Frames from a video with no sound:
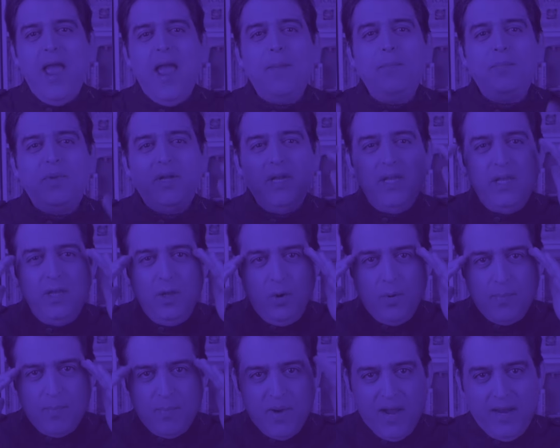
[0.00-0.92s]
Empty
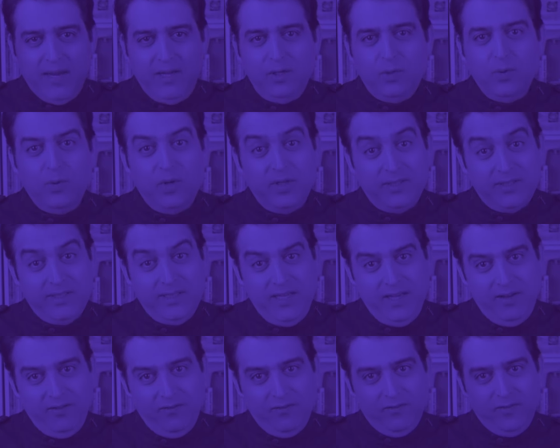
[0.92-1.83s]
your mind to
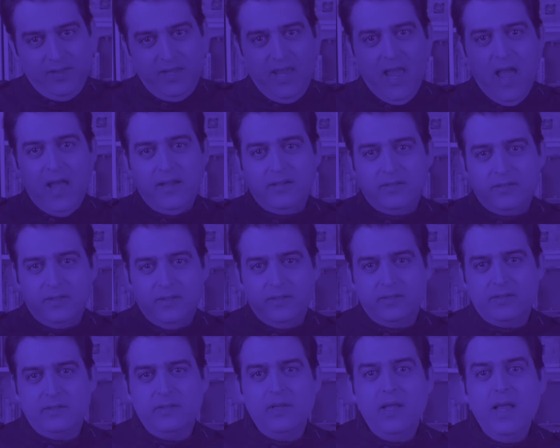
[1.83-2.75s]
receive the
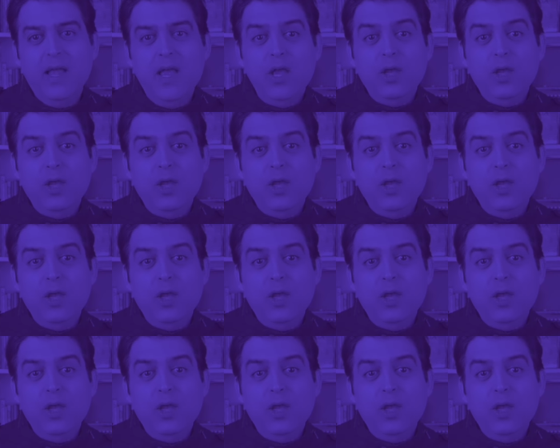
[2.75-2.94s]
answers.